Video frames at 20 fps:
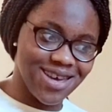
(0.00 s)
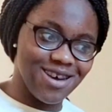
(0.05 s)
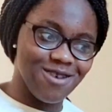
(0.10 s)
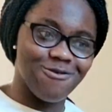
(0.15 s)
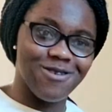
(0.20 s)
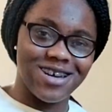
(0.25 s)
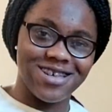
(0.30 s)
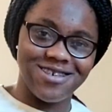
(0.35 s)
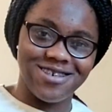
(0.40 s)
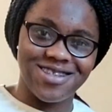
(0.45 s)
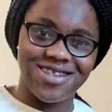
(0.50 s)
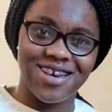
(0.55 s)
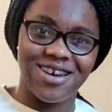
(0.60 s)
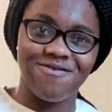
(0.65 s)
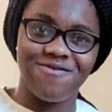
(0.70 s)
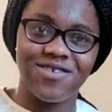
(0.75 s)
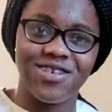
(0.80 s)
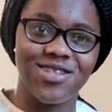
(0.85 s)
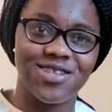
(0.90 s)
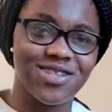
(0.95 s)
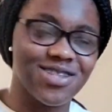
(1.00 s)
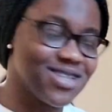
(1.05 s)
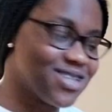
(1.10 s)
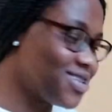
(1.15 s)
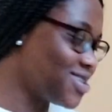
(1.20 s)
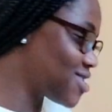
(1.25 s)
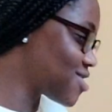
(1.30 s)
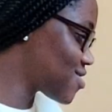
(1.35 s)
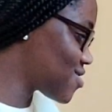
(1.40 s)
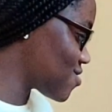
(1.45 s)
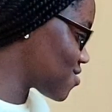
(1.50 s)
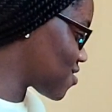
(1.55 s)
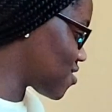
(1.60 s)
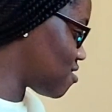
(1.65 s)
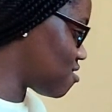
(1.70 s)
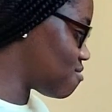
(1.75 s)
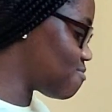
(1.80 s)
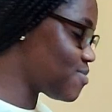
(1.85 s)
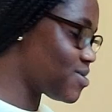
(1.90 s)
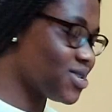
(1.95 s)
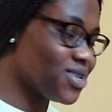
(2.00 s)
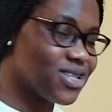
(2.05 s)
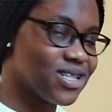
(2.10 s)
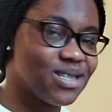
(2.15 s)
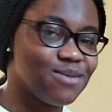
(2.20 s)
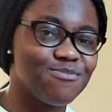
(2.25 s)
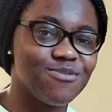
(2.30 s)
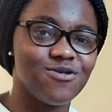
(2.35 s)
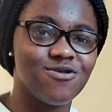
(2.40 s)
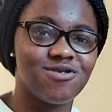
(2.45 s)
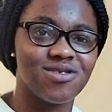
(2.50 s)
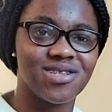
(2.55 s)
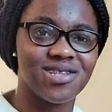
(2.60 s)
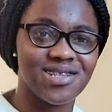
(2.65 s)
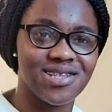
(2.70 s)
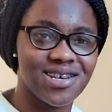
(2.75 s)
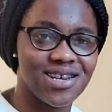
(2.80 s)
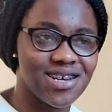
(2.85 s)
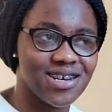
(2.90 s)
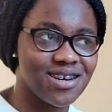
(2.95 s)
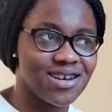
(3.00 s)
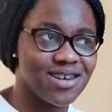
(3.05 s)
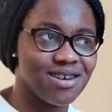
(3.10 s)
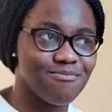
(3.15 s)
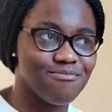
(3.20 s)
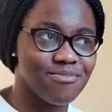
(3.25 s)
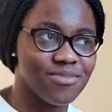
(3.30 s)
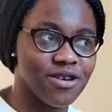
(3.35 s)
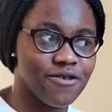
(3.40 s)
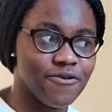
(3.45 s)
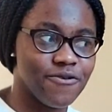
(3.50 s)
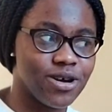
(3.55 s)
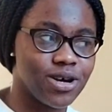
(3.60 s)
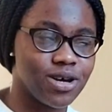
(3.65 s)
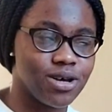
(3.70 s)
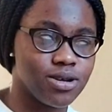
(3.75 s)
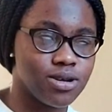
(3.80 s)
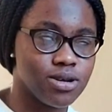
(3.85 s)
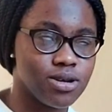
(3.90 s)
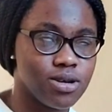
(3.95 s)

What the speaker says: We're just having to stick to cups and spoons like an American.